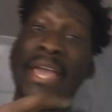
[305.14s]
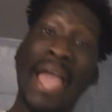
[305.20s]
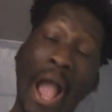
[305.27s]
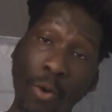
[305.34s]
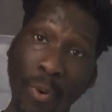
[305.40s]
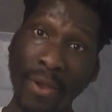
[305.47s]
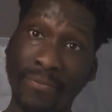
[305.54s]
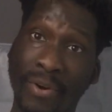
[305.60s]

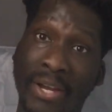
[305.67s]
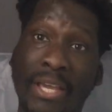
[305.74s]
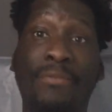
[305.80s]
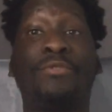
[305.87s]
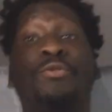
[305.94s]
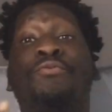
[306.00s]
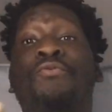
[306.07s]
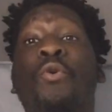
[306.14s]
However,
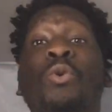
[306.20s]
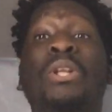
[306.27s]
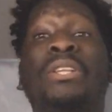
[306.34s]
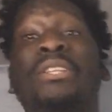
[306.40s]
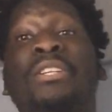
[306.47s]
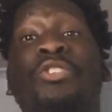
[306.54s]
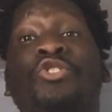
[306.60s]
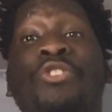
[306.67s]
if you fall
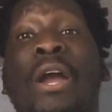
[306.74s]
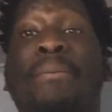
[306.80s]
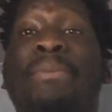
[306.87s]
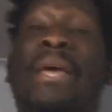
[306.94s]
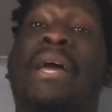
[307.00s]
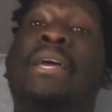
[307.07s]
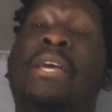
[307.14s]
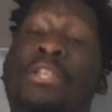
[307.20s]
under the trap
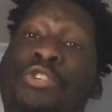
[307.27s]
that